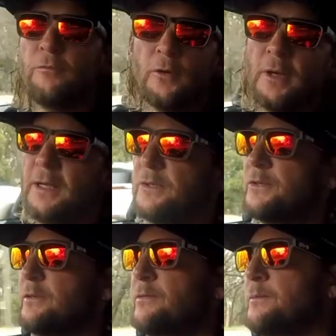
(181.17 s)
I forgot how to
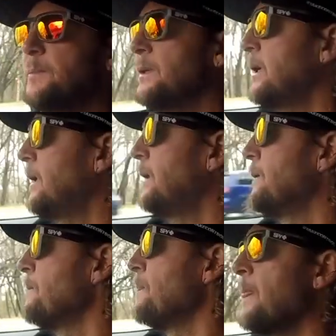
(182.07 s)
drift. But
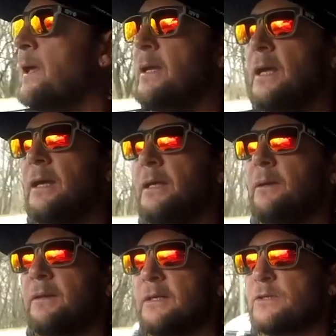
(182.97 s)
yeah,
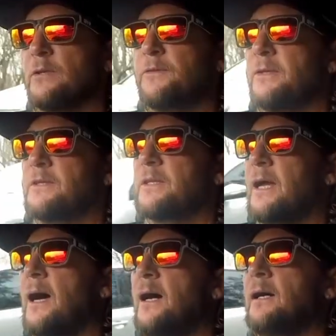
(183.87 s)
anyway, that's all done to the
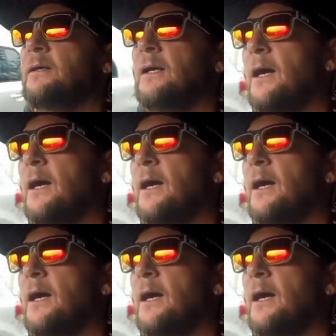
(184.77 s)
car.